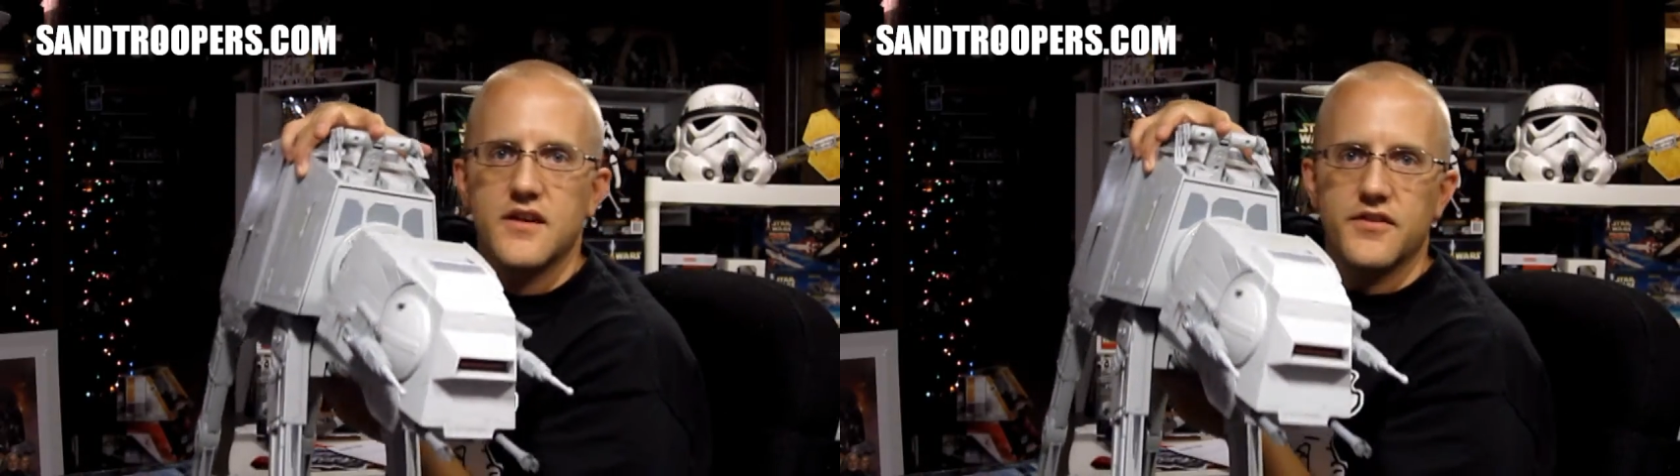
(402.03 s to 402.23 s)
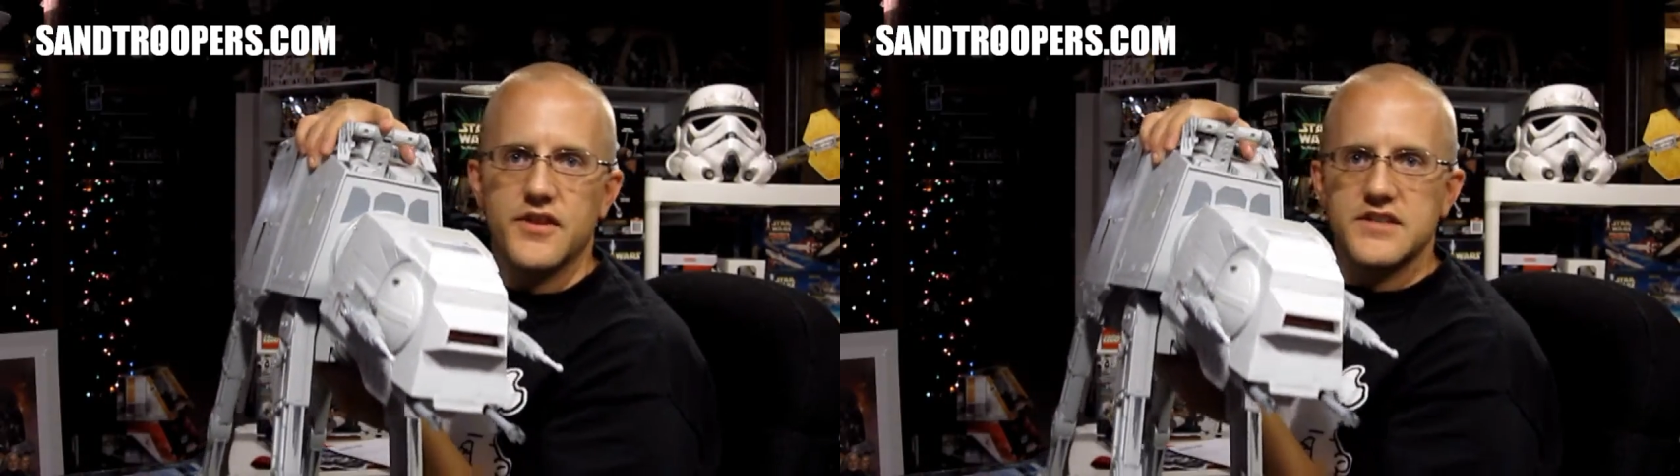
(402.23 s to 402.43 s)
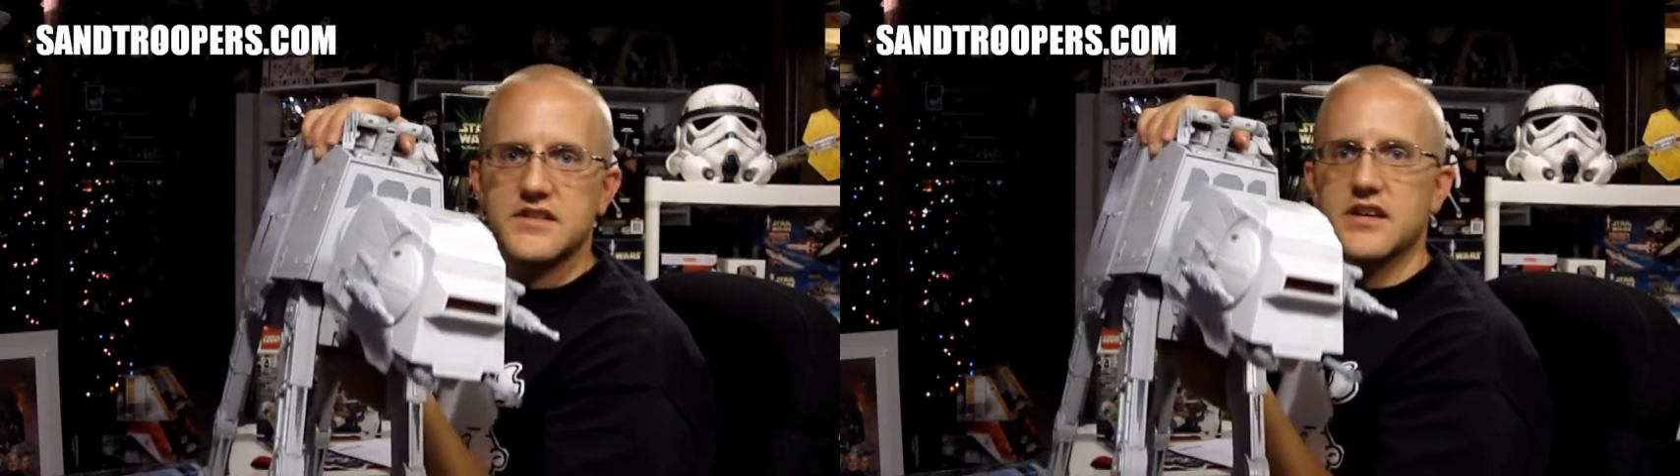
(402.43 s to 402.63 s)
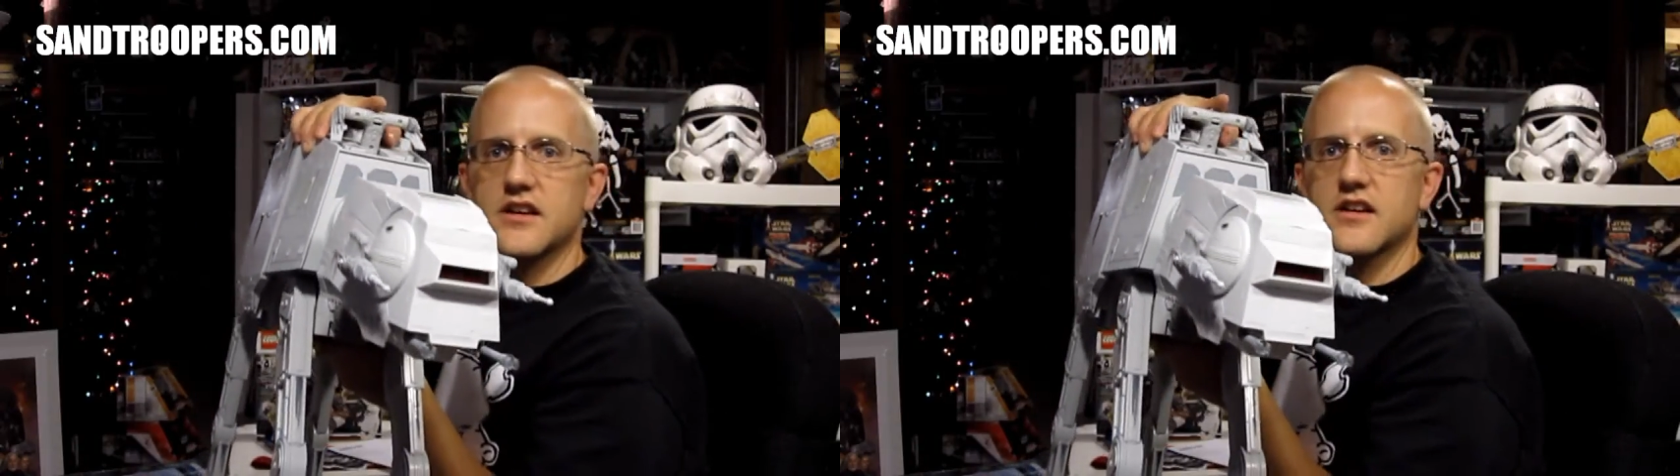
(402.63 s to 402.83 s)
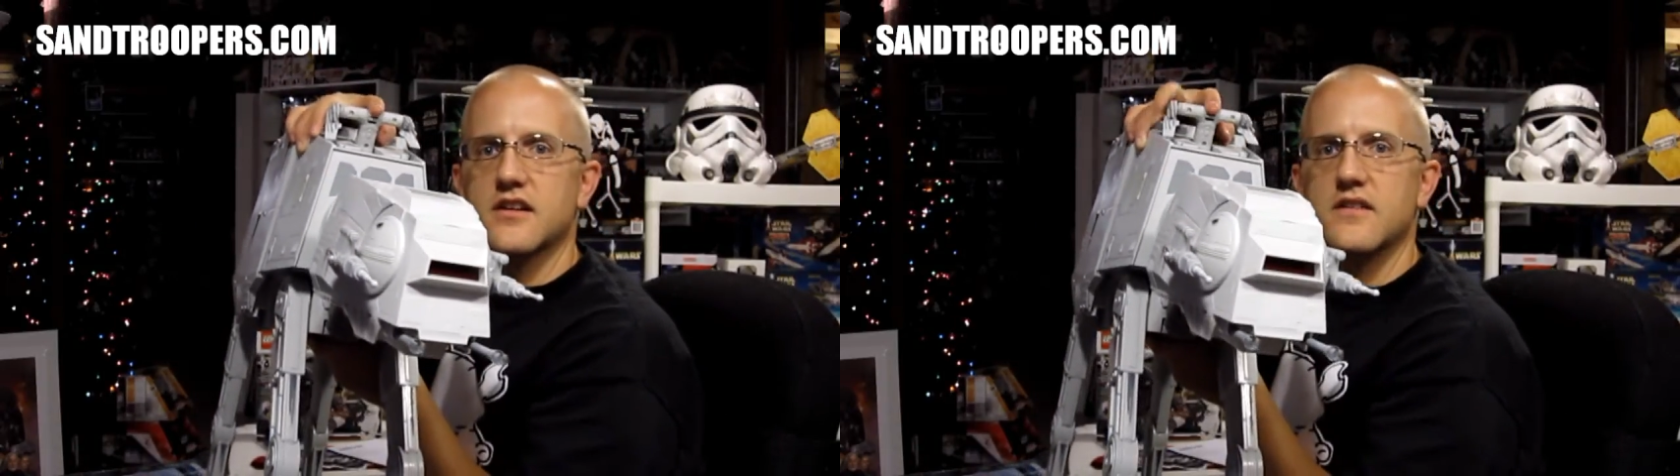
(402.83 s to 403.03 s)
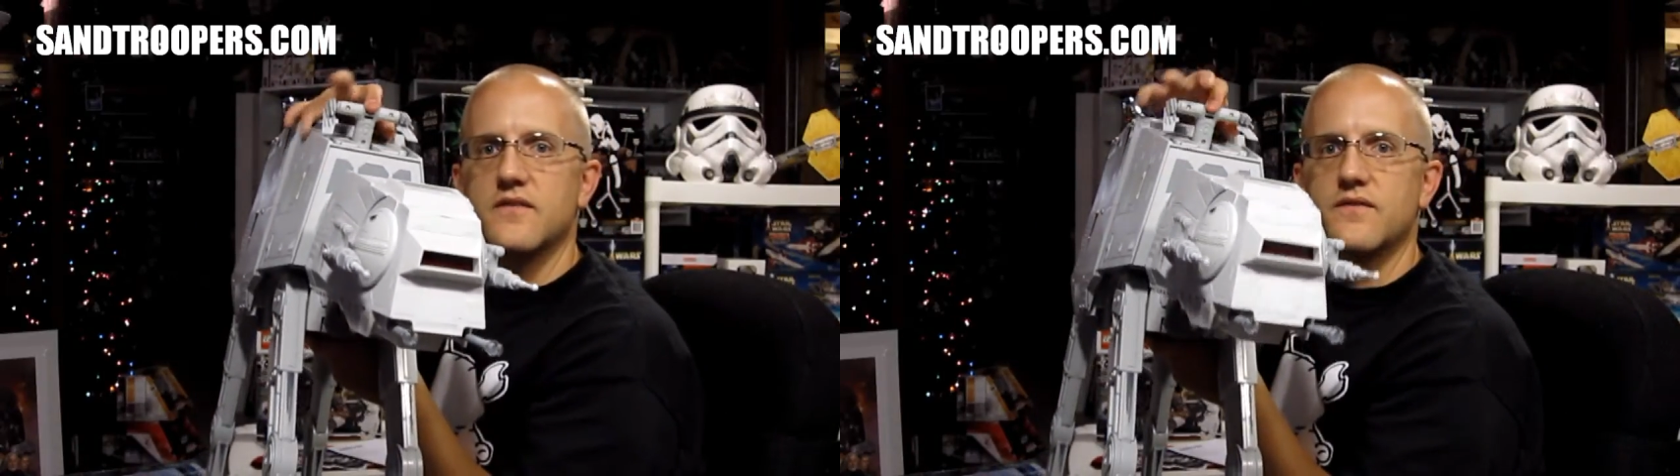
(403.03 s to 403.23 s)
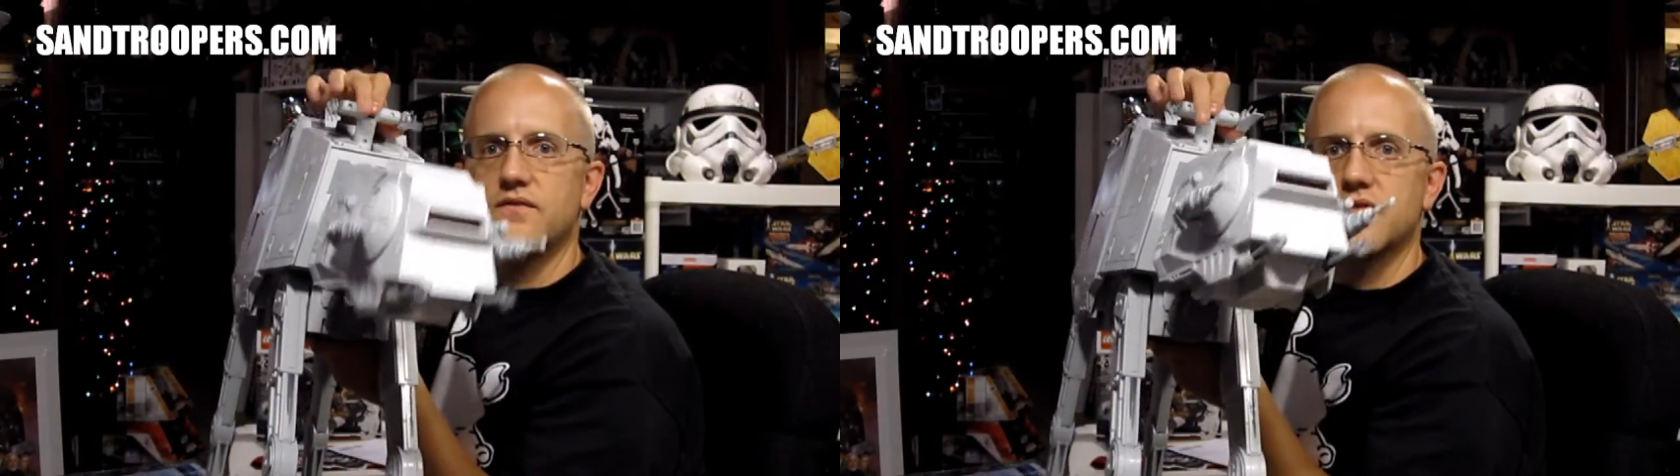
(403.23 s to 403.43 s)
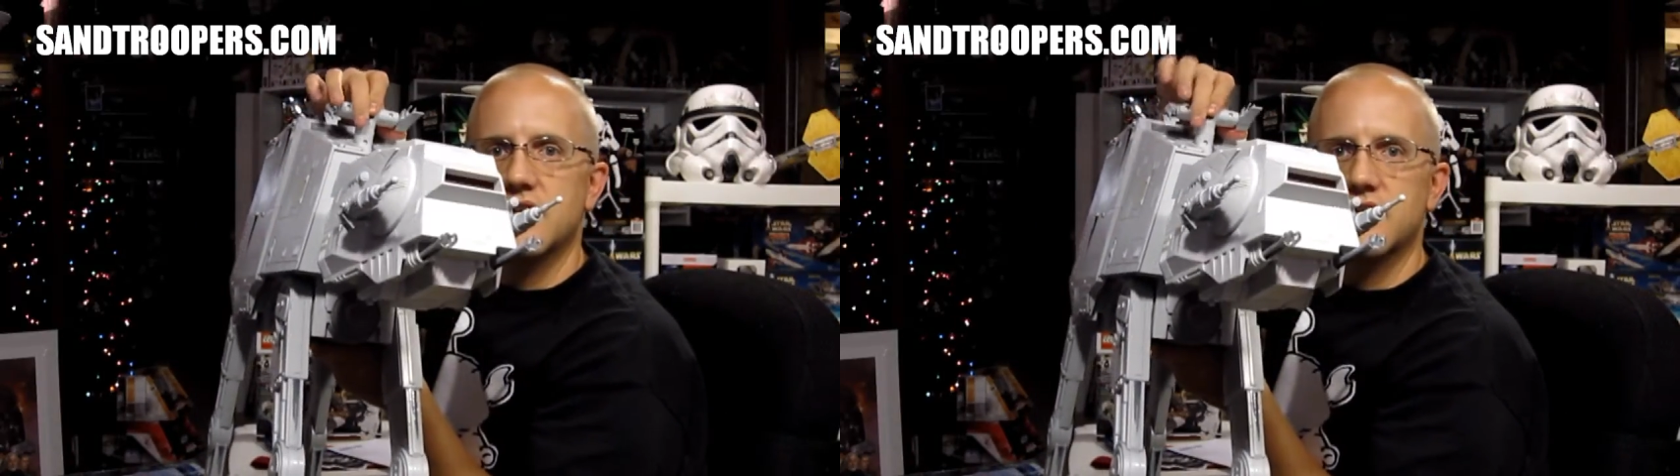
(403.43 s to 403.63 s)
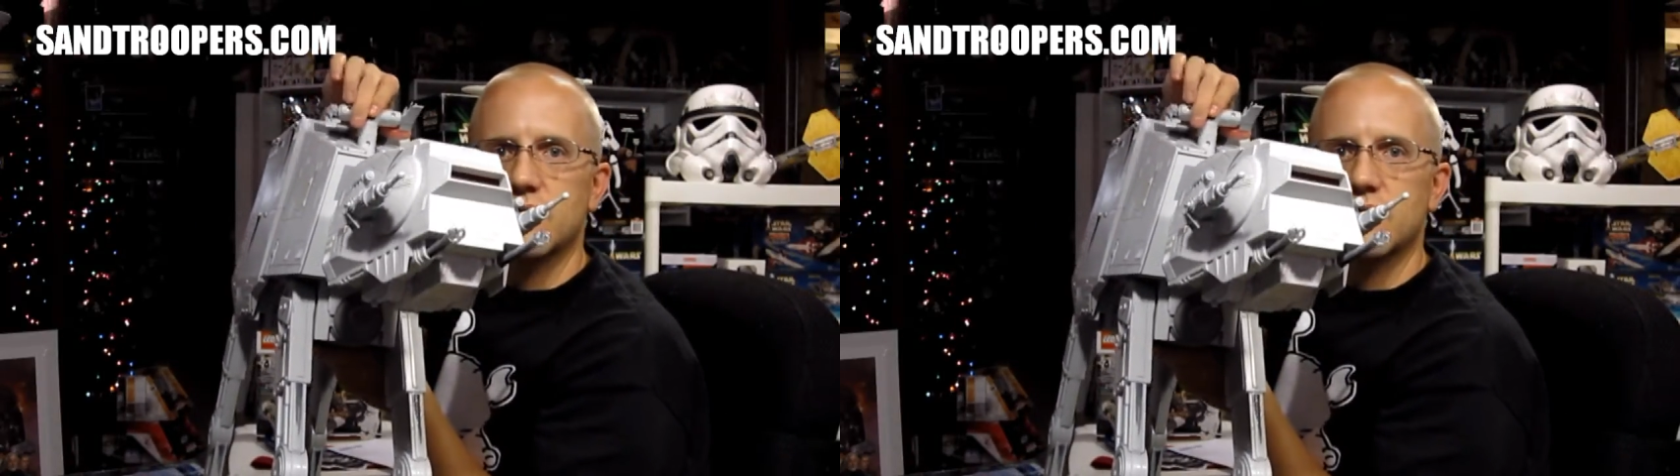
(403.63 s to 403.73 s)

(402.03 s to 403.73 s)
this here is